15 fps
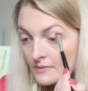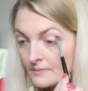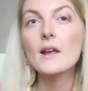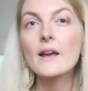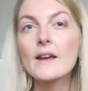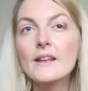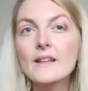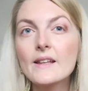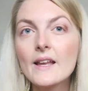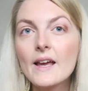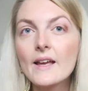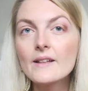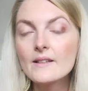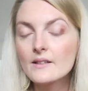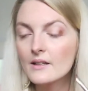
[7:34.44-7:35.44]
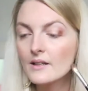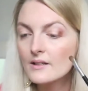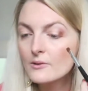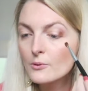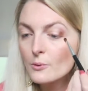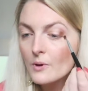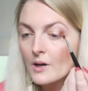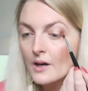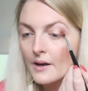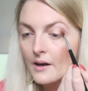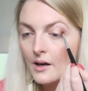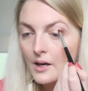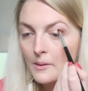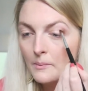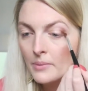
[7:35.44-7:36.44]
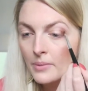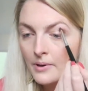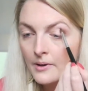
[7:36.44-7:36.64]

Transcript: like that, not too high up.